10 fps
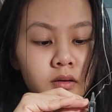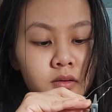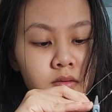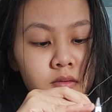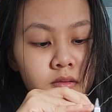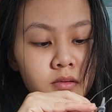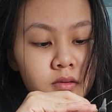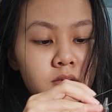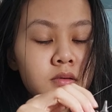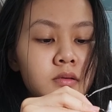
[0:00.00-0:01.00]
4.
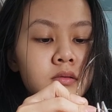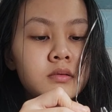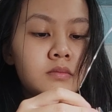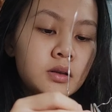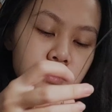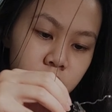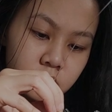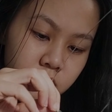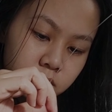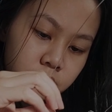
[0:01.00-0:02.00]
Adapting
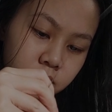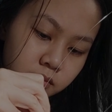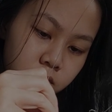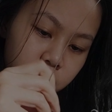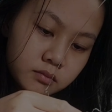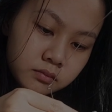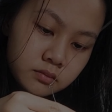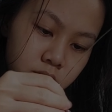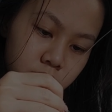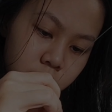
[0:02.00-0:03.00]
the wire to the
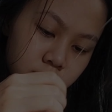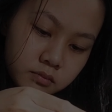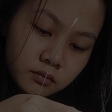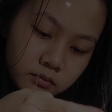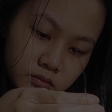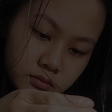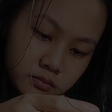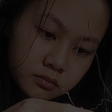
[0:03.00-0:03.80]
model. The